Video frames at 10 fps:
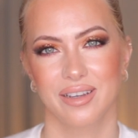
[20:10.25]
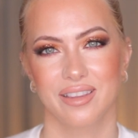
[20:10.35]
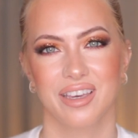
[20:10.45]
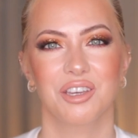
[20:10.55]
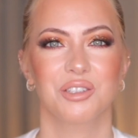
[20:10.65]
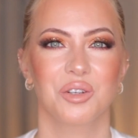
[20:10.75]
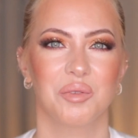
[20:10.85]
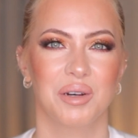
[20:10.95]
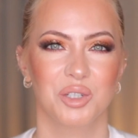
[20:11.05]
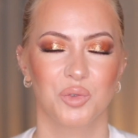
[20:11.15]
Thank you so
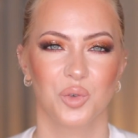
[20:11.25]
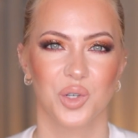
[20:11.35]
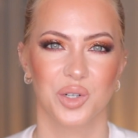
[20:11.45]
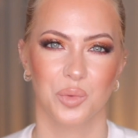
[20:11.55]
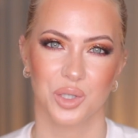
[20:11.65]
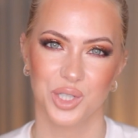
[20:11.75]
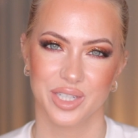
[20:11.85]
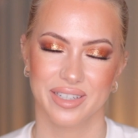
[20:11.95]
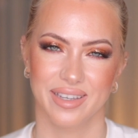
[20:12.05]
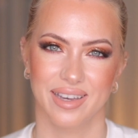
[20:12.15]
much for
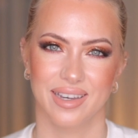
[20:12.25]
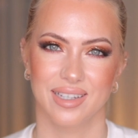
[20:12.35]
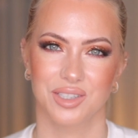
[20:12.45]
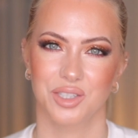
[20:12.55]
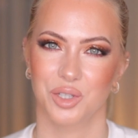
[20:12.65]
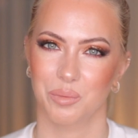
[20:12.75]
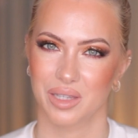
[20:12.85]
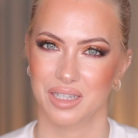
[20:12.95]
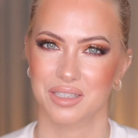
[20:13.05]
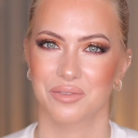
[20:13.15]
watching and see you in my
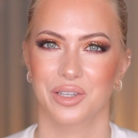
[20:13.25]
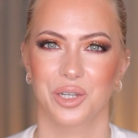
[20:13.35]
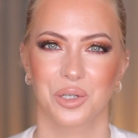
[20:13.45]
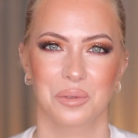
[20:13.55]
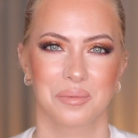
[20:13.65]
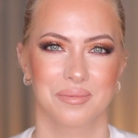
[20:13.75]
next video.